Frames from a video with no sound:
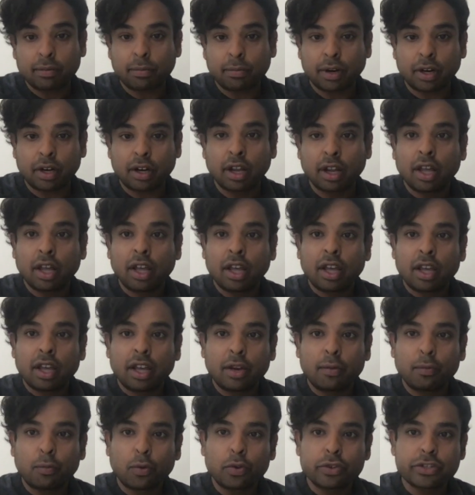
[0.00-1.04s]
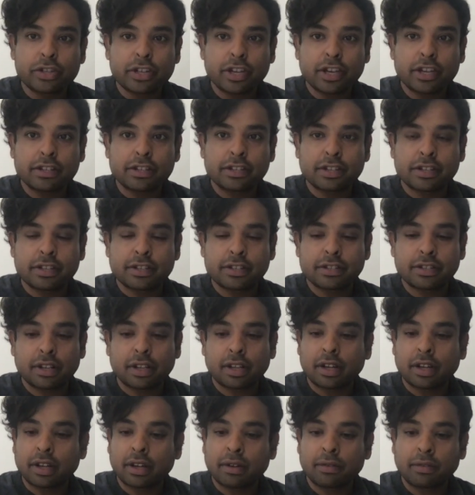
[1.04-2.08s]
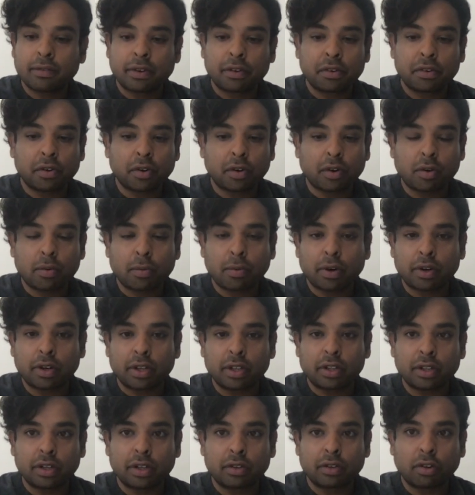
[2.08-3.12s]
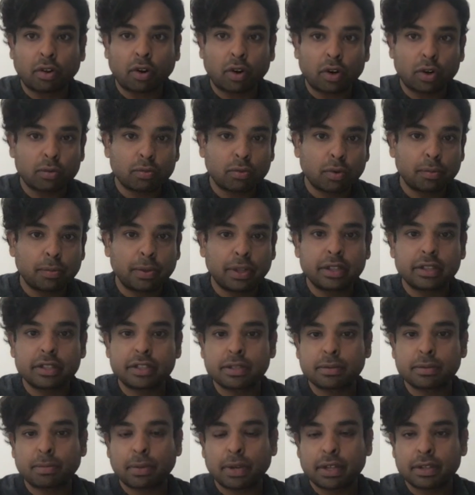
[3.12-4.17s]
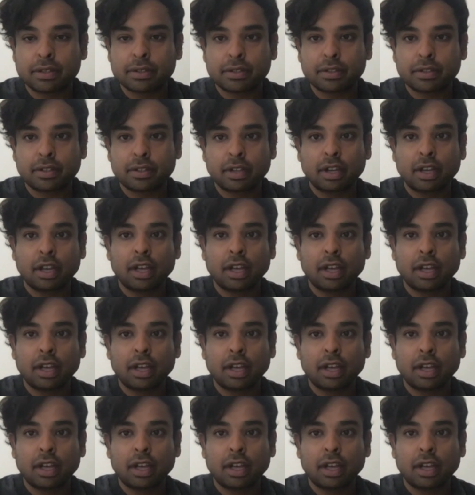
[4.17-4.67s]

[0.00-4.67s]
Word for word: But in most cases, uh, when you talk about either the automobile space, they